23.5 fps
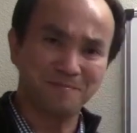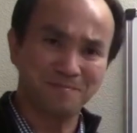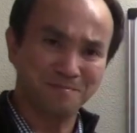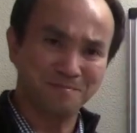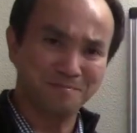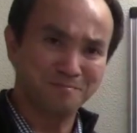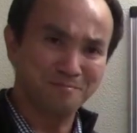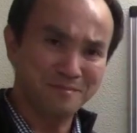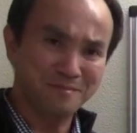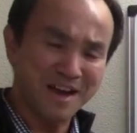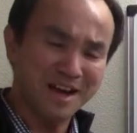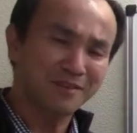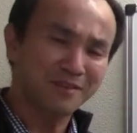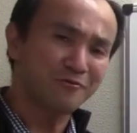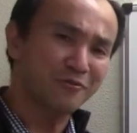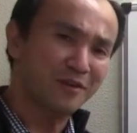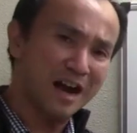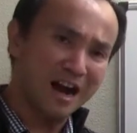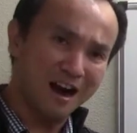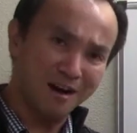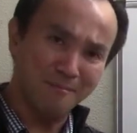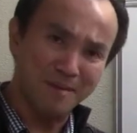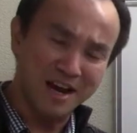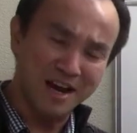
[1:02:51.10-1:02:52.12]
That
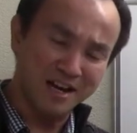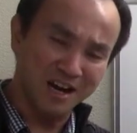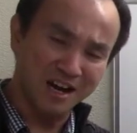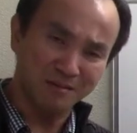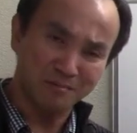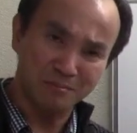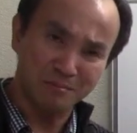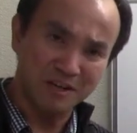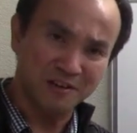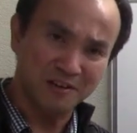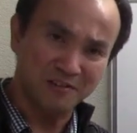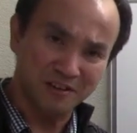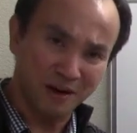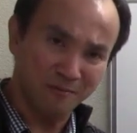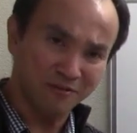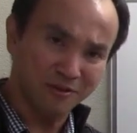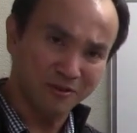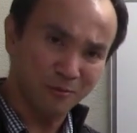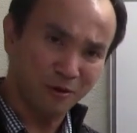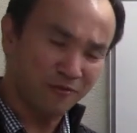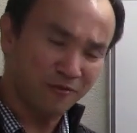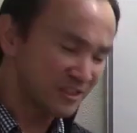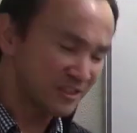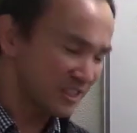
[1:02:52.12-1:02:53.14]
route may not be
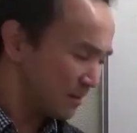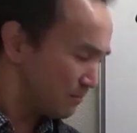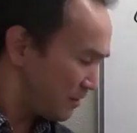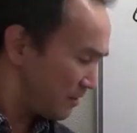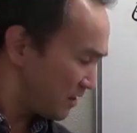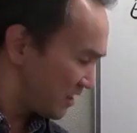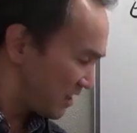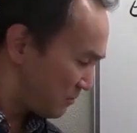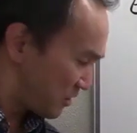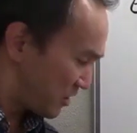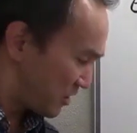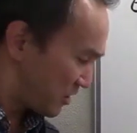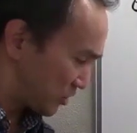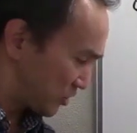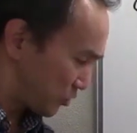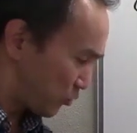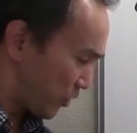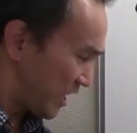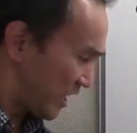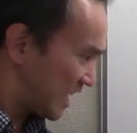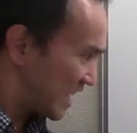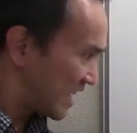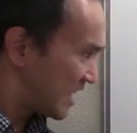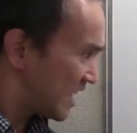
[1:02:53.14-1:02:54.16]
comfortable for somebody because
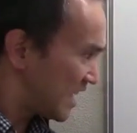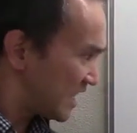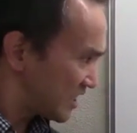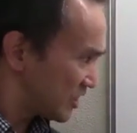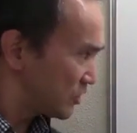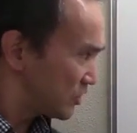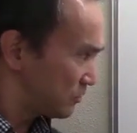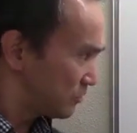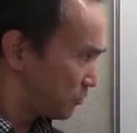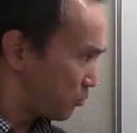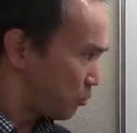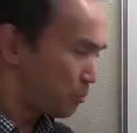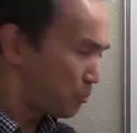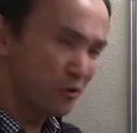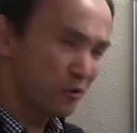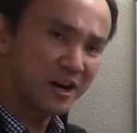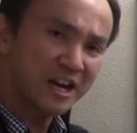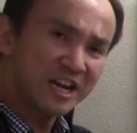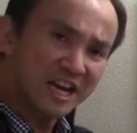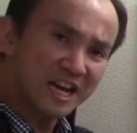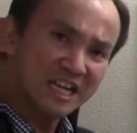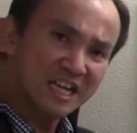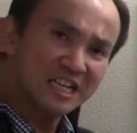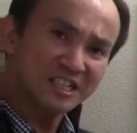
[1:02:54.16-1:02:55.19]
when it gets
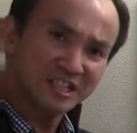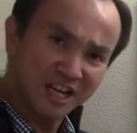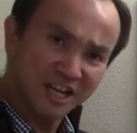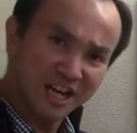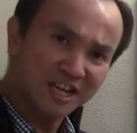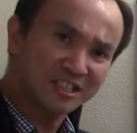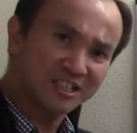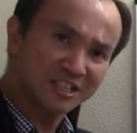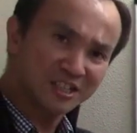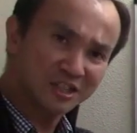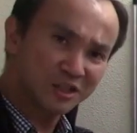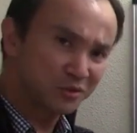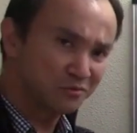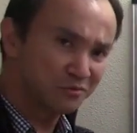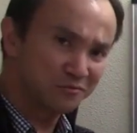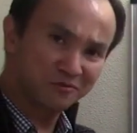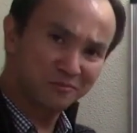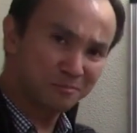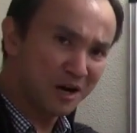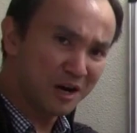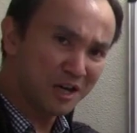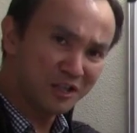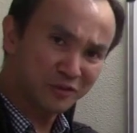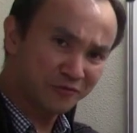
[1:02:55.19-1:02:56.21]
pretty intense into a
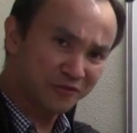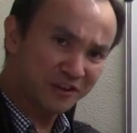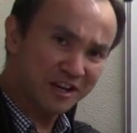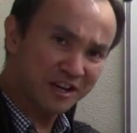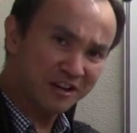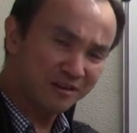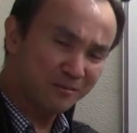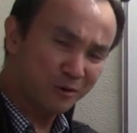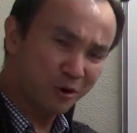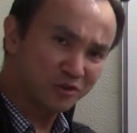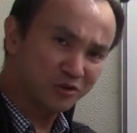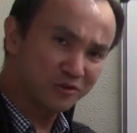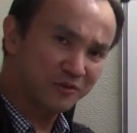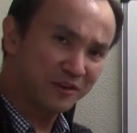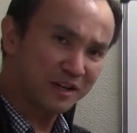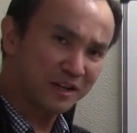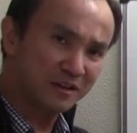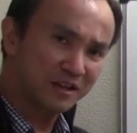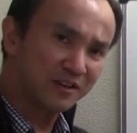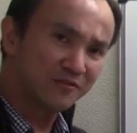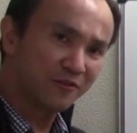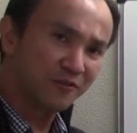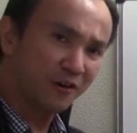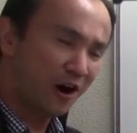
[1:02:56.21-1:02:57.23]
bunch of variables
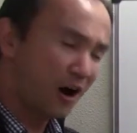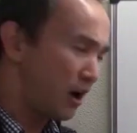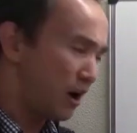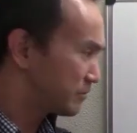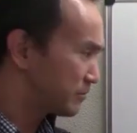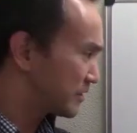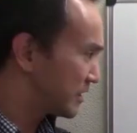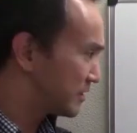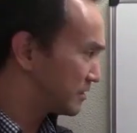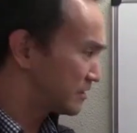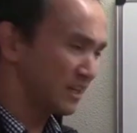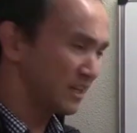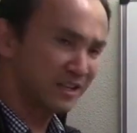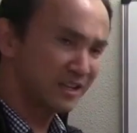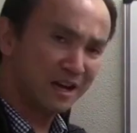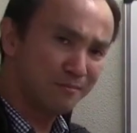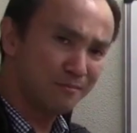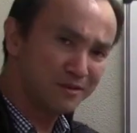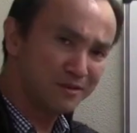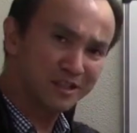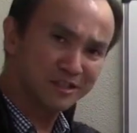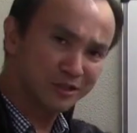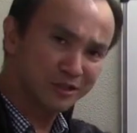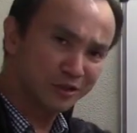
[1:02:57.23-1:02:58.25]
involved and
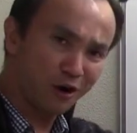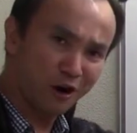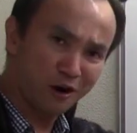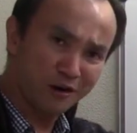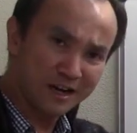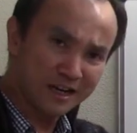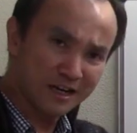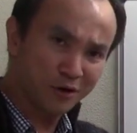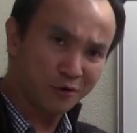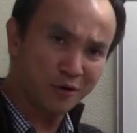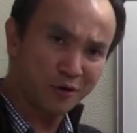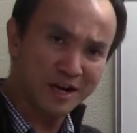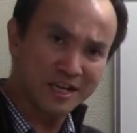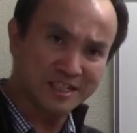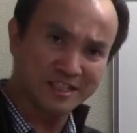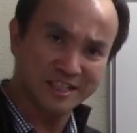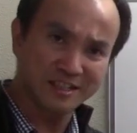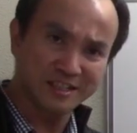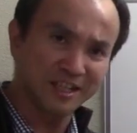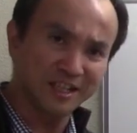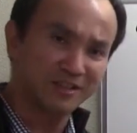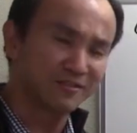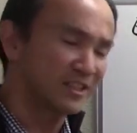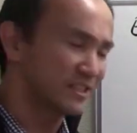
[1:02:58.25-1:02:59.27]
numbers and all that crazy
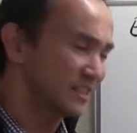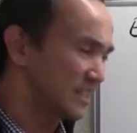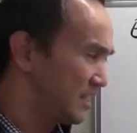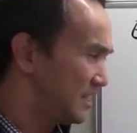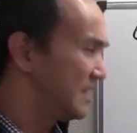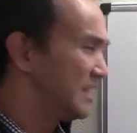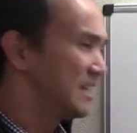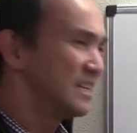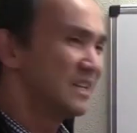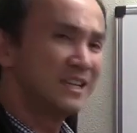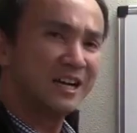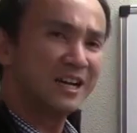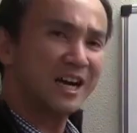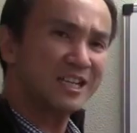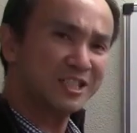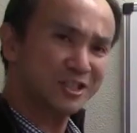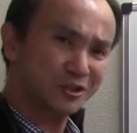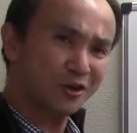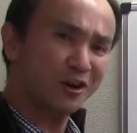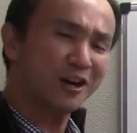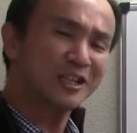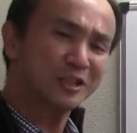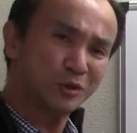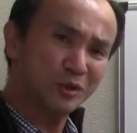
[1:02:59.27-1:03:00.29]
thing right there, it's
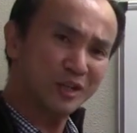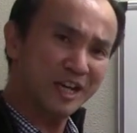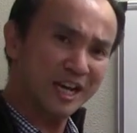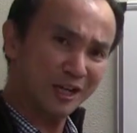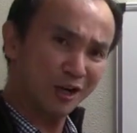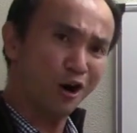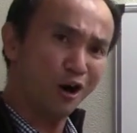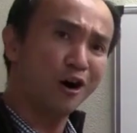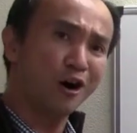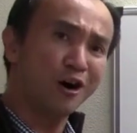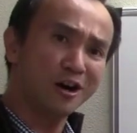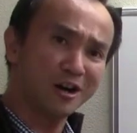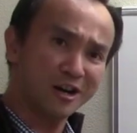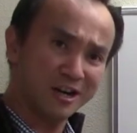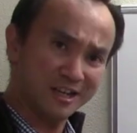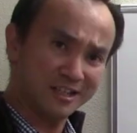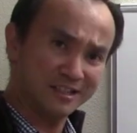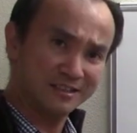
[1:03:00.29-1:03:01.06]
starting to get hard.